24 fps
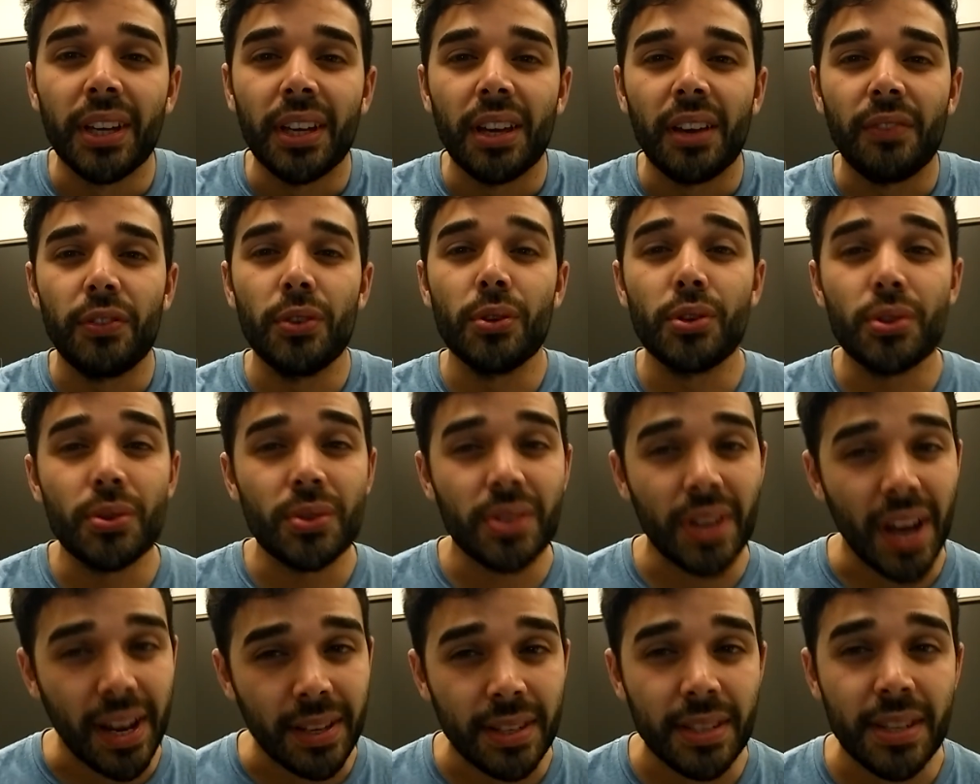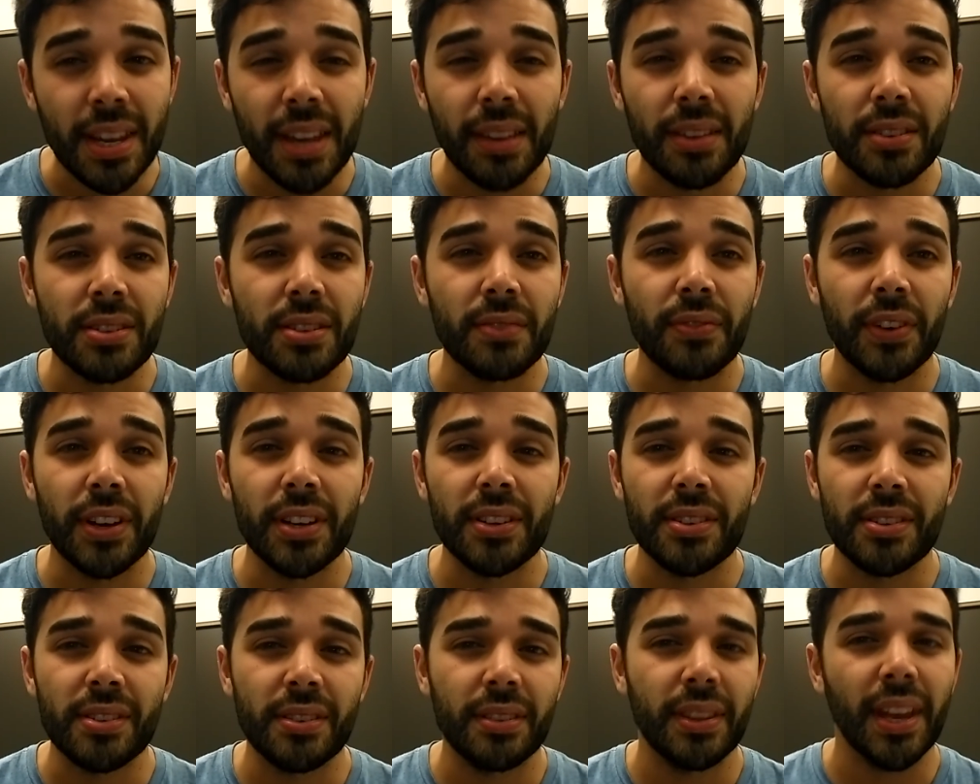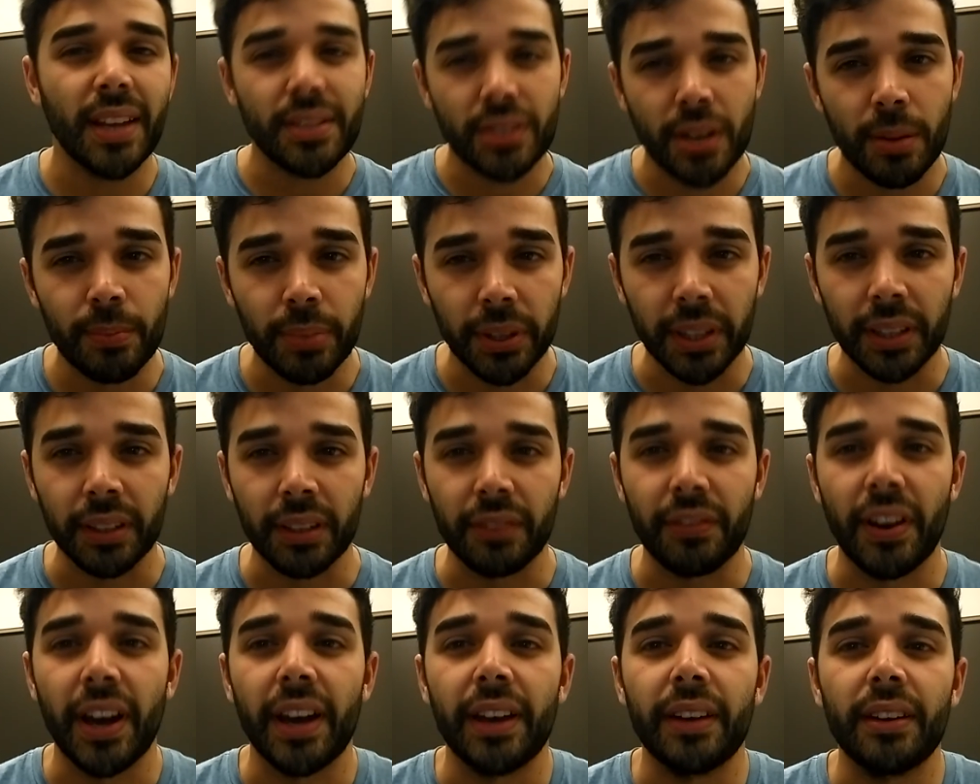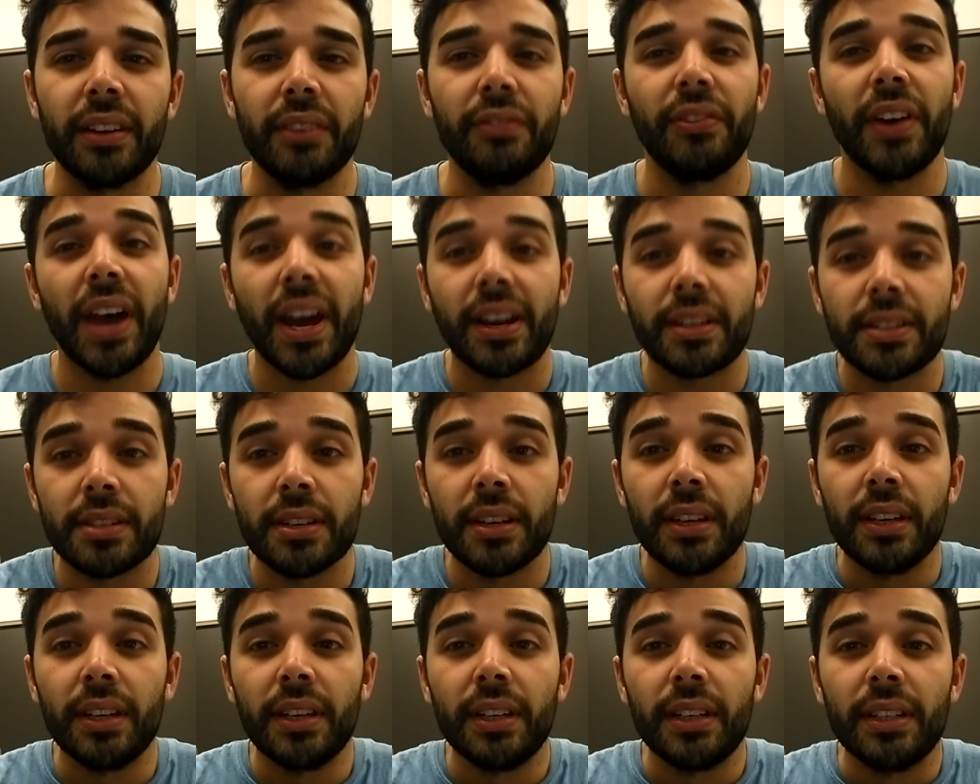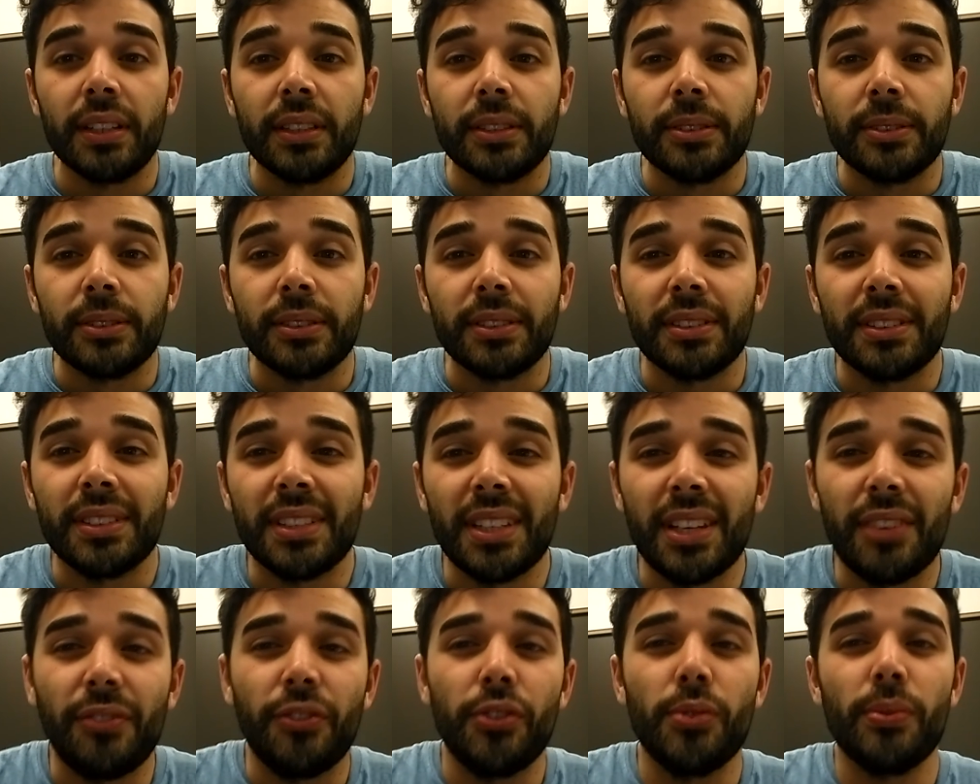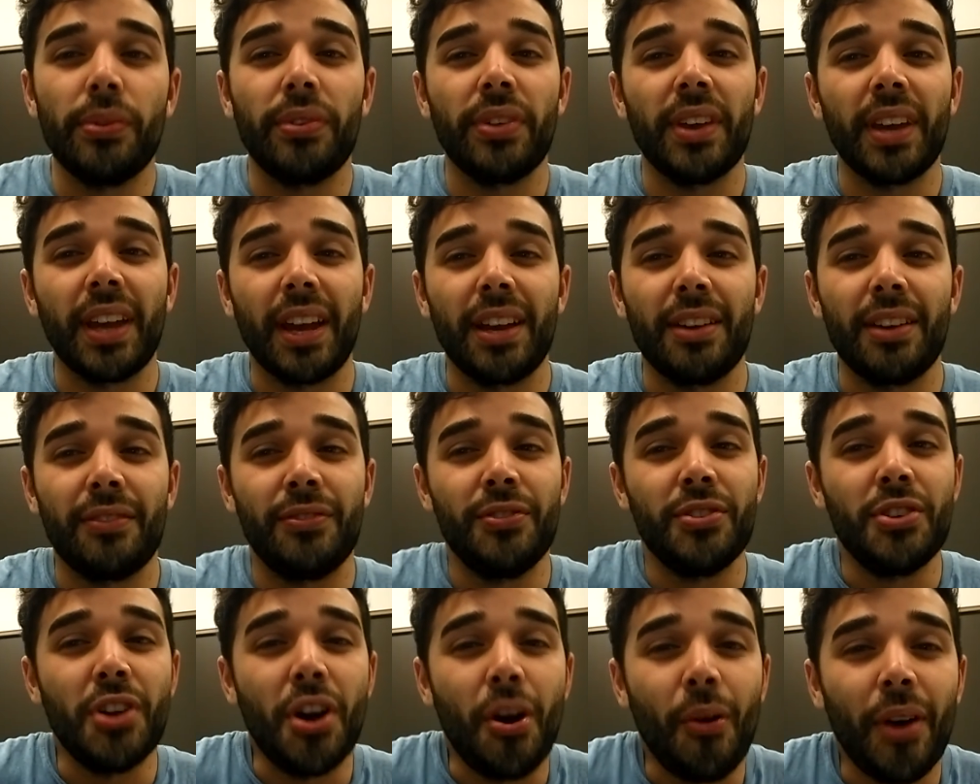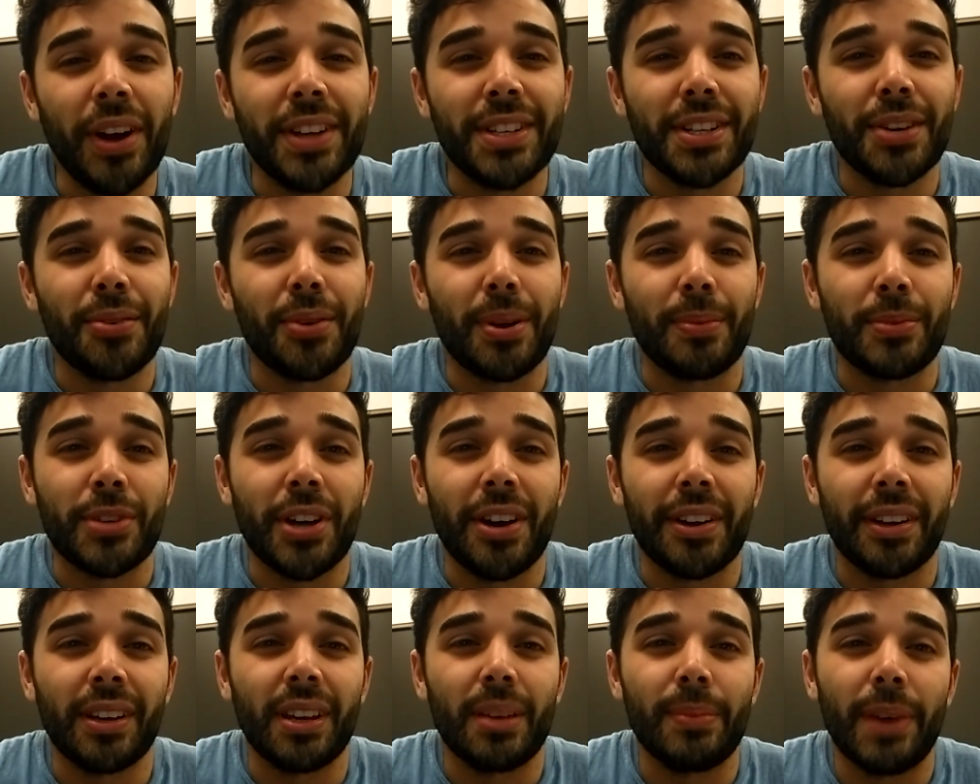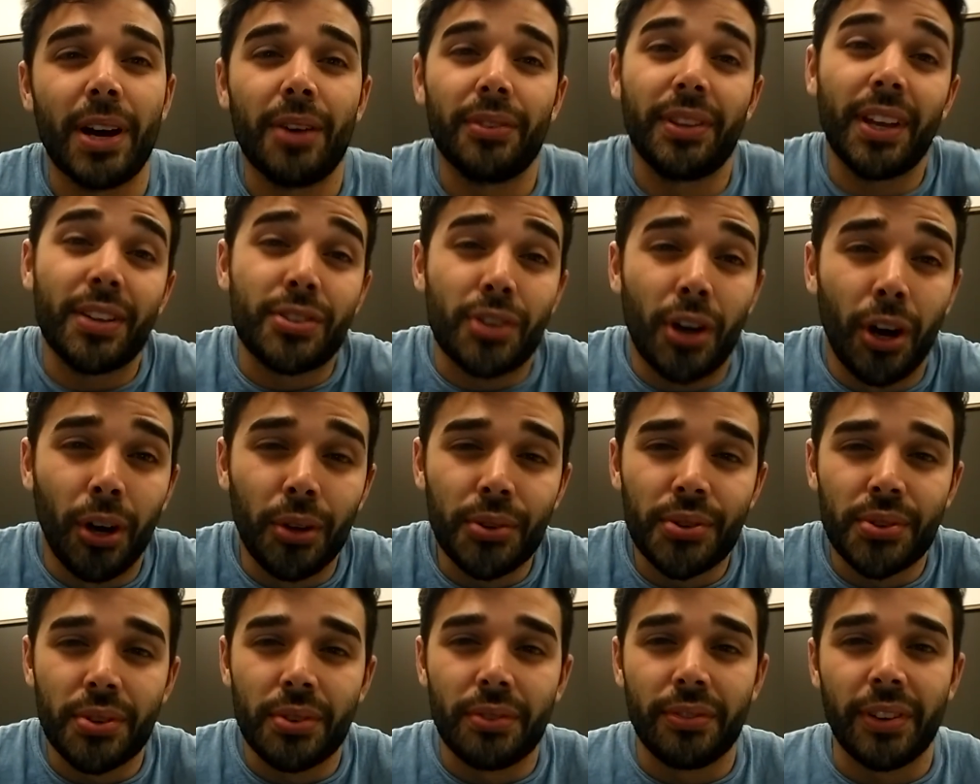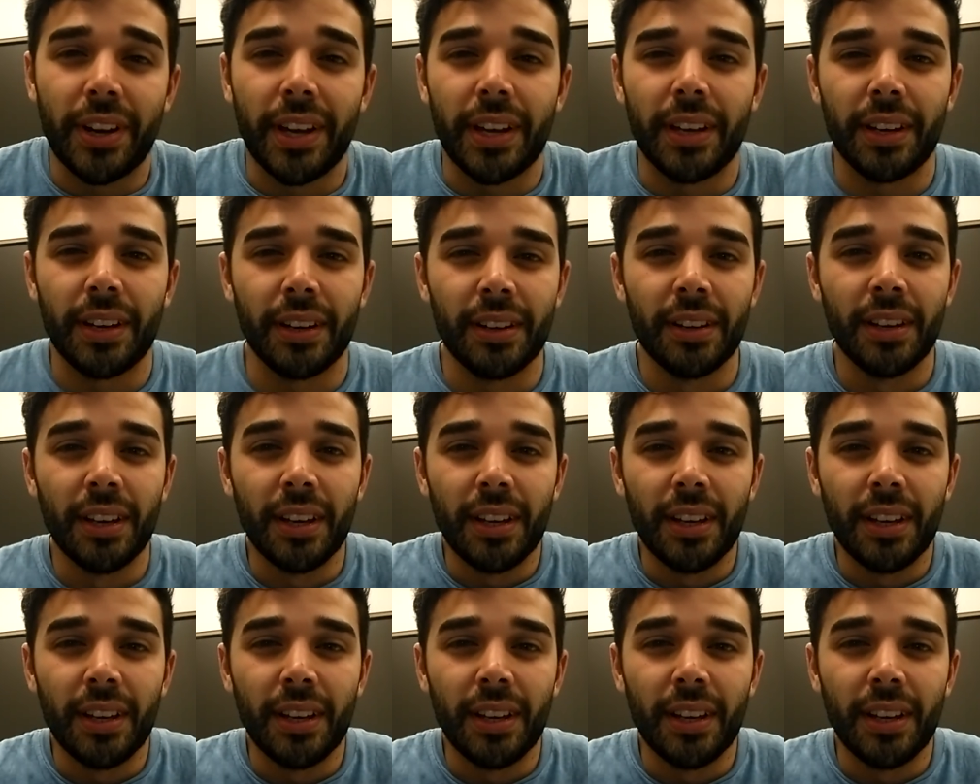If you choose not to take this advice, that's completely fine. In fact, if you think I have no idea what I'm talking about, that's also fine.